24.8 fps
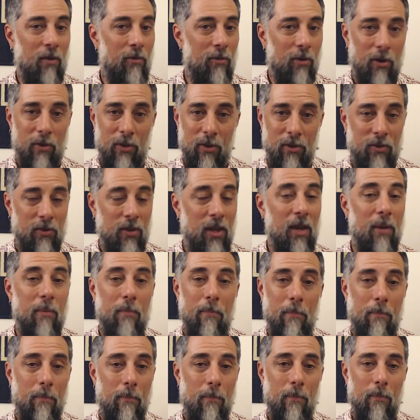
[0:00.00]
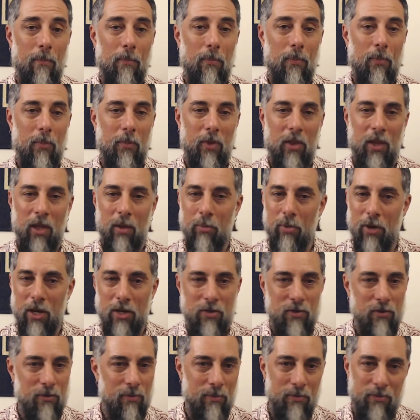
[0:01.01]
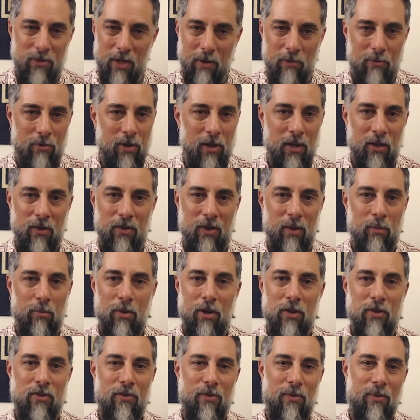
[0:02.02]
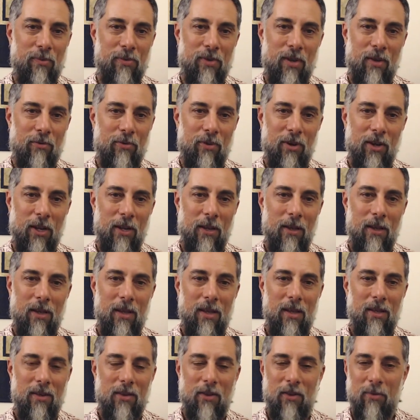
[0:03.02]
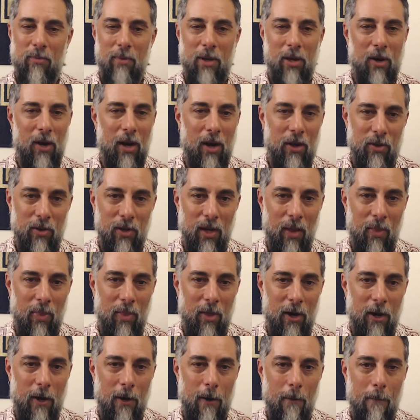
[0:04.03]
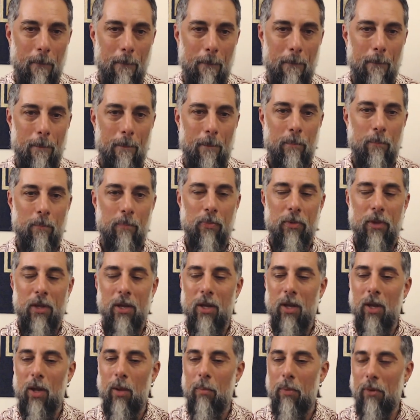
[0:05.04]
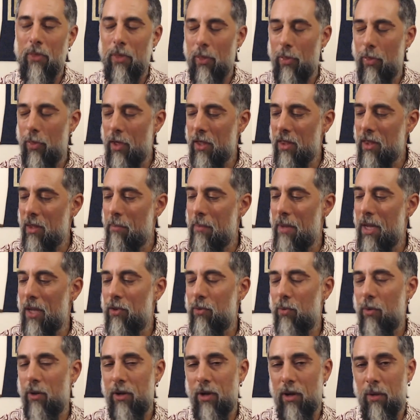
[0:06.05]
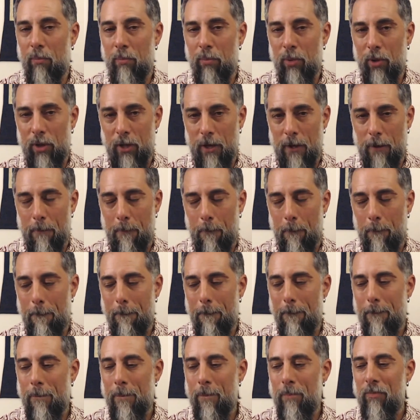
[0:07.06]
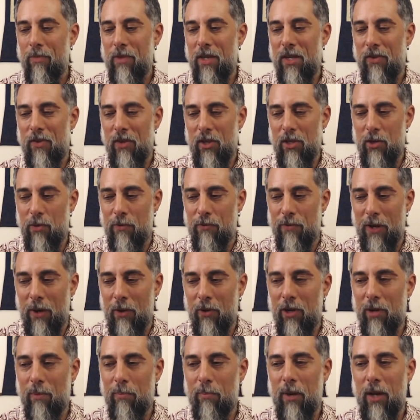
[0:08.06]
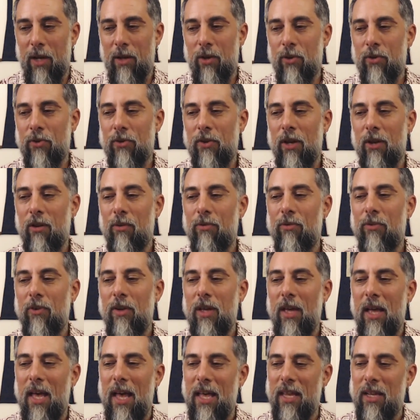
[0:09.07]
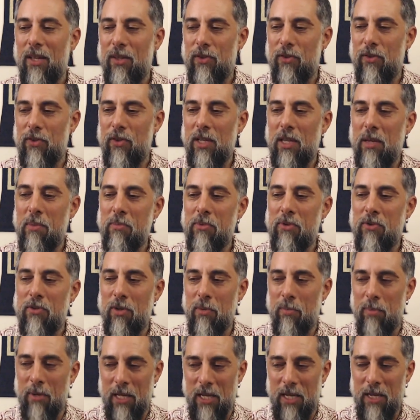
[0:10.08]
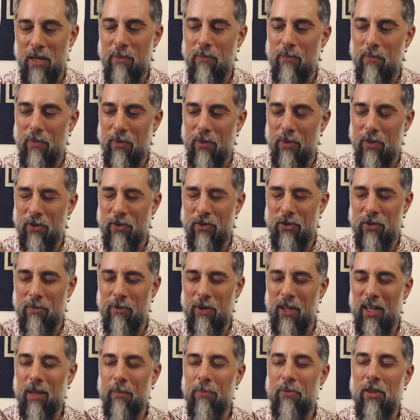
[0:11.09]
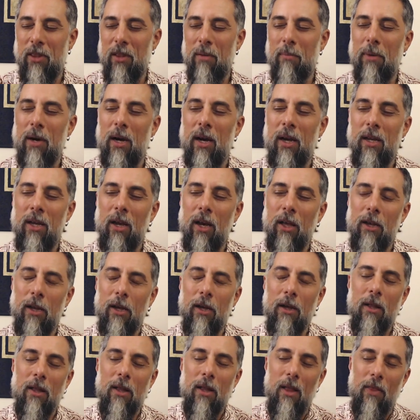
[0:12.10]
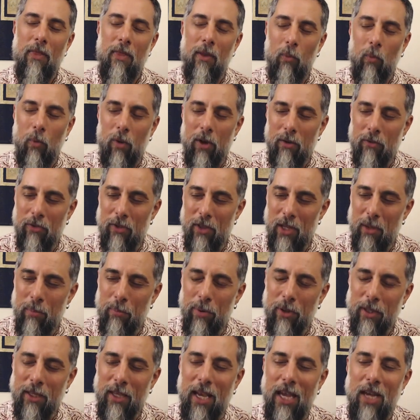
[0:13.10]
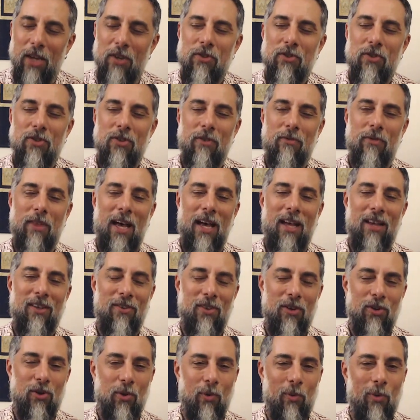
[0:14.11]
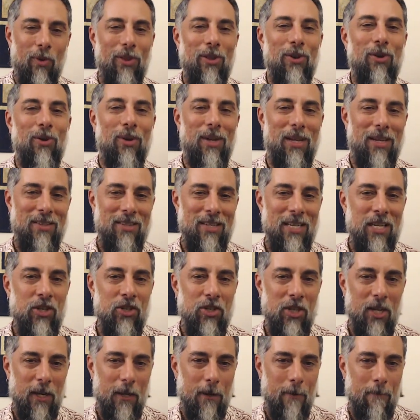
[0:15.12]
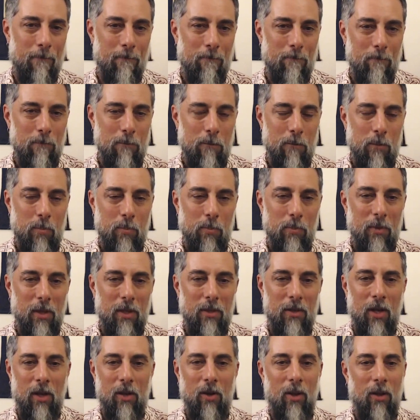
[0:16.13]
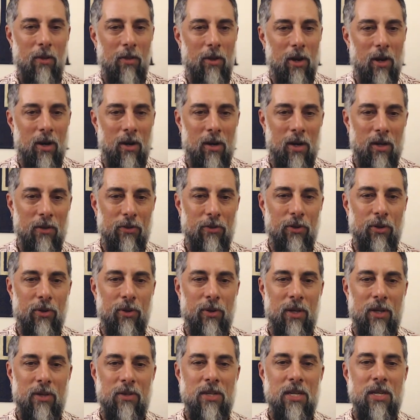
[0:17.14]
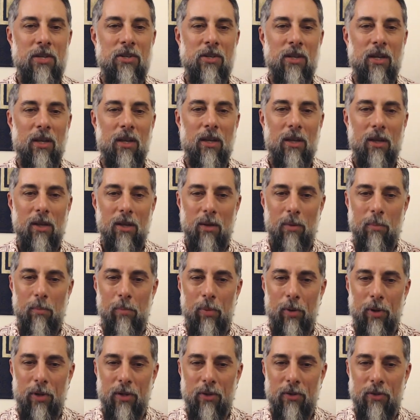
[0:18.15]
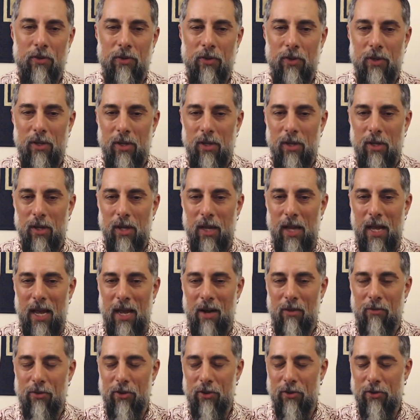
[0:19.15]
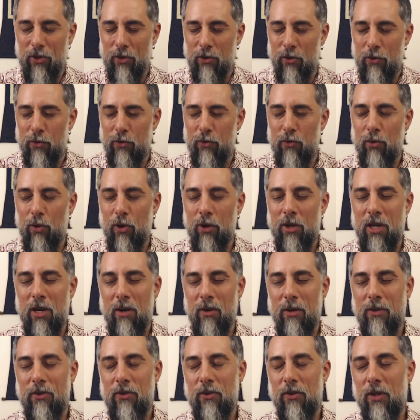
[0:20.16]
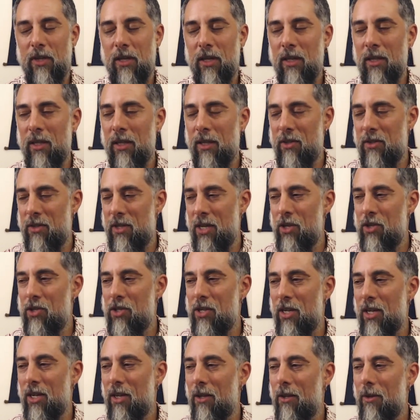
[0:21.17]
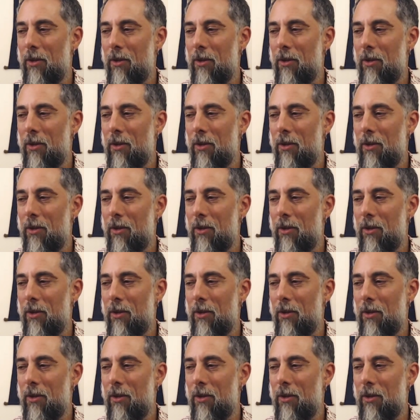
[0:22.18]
are the same. Liberation from suffering is liberation from suffering. Doesn't matter how you got there. But the thing that makes one a Buddha is that you found it by yourself, And it seems to be, this develops in the Mahayana, that one of the implications of that is that you're really good at teaching. Not all the arhants are good at teaching. Buddhas have this extraordinary skill in teaching.